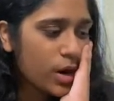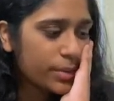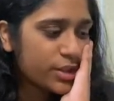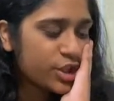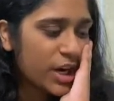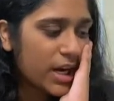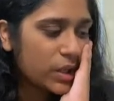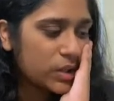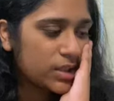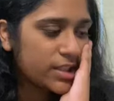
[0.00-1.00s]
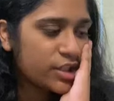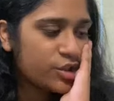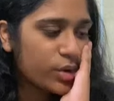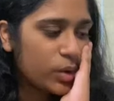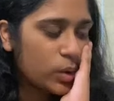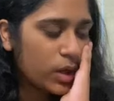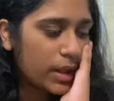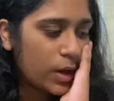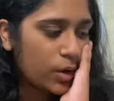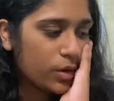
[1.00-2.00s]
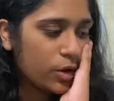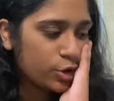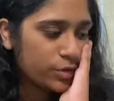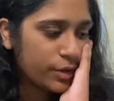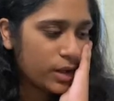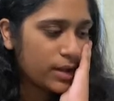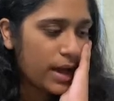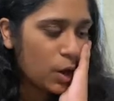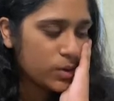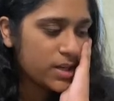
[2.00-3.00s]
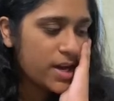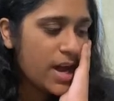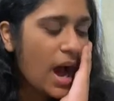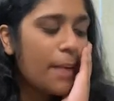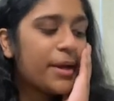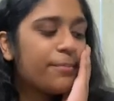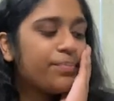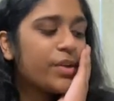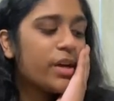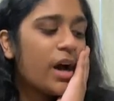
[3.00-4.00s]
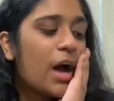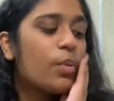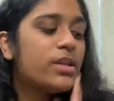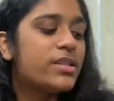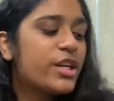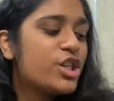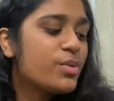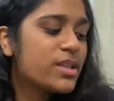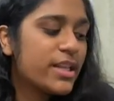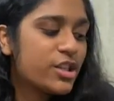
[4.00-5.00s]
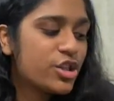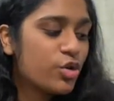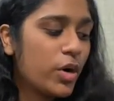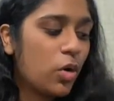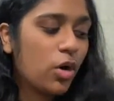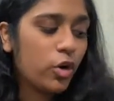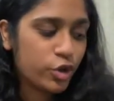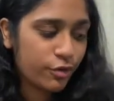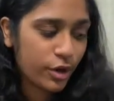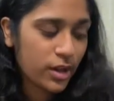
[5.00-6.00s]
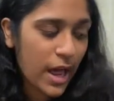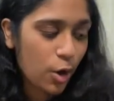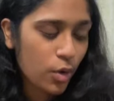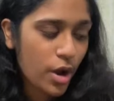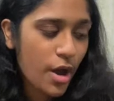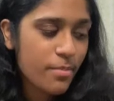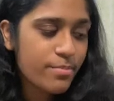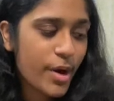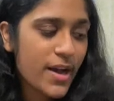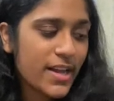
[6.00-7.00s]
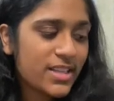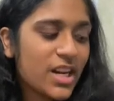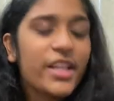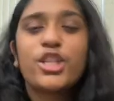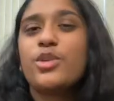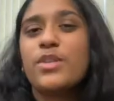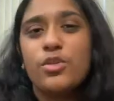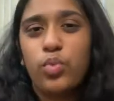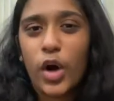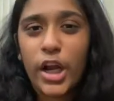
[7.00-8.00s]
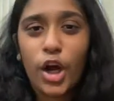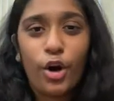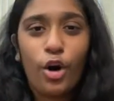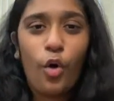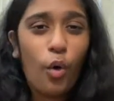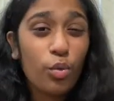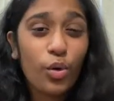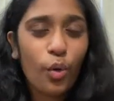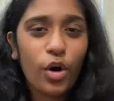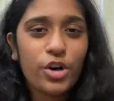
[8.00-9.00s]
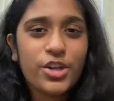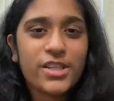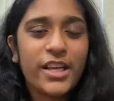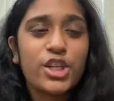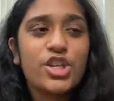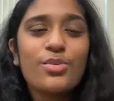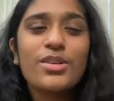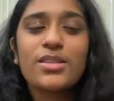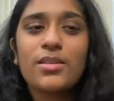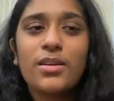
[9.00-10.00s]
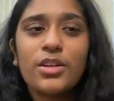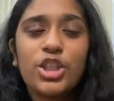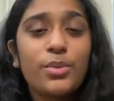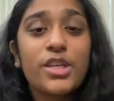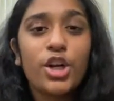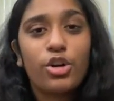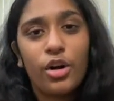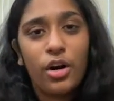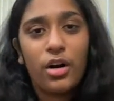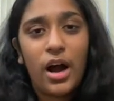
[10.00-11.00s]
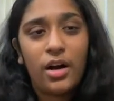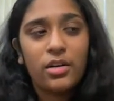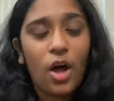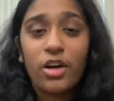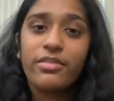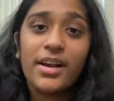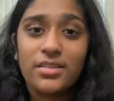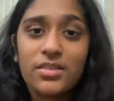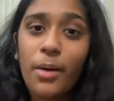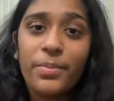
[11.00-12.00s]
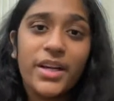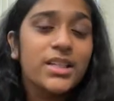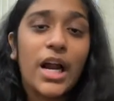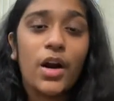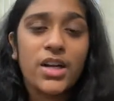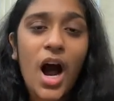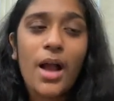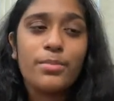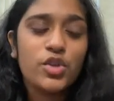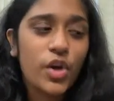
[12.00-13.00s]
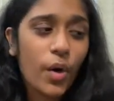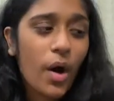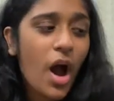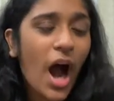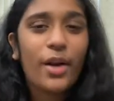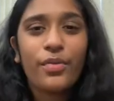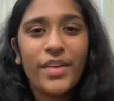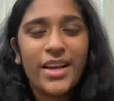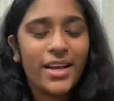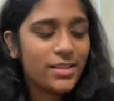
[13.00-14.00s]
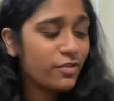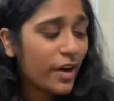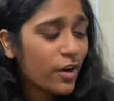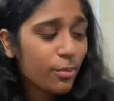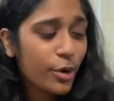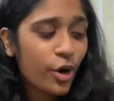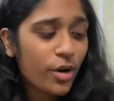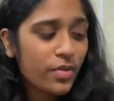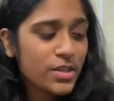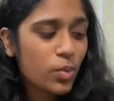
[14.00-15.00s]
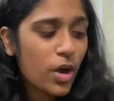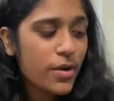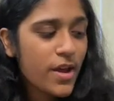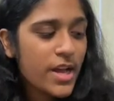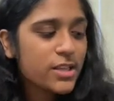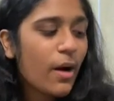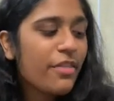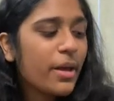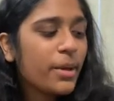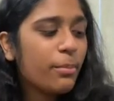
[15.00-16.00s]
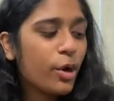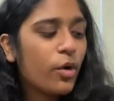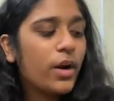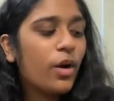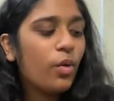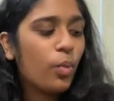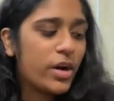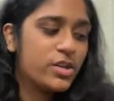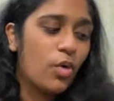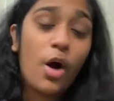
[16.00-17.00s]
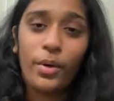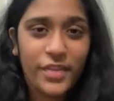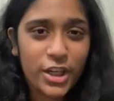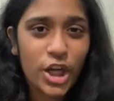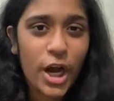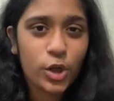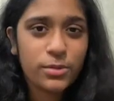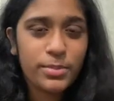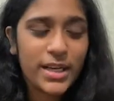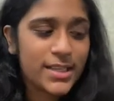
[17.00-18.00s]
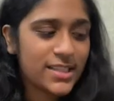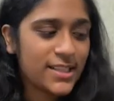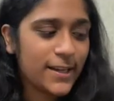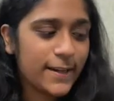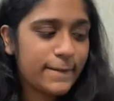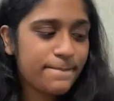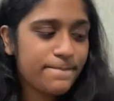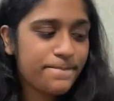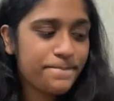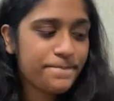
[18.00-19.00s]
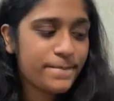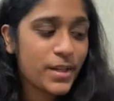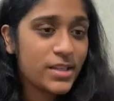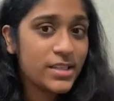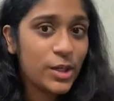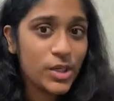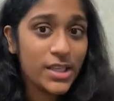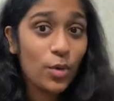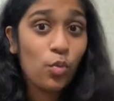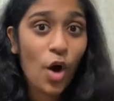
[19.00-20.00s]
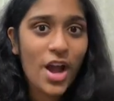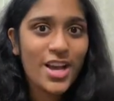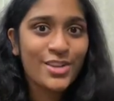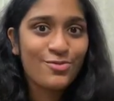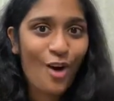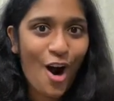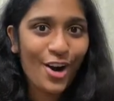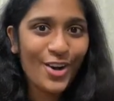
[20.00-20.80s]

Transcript: with this child? Let's destroy a whole cl- culture for clout. I mean, I would say she was let's destroy a whole culture for clout, but it's not like she was working on her own orders. Like she was she was under Long Feng's thumb the entire time. So I don't think it's fair to put her in this one. So I think I'm gonna put her in what is wrong with that child because it's like seriously, what is wrong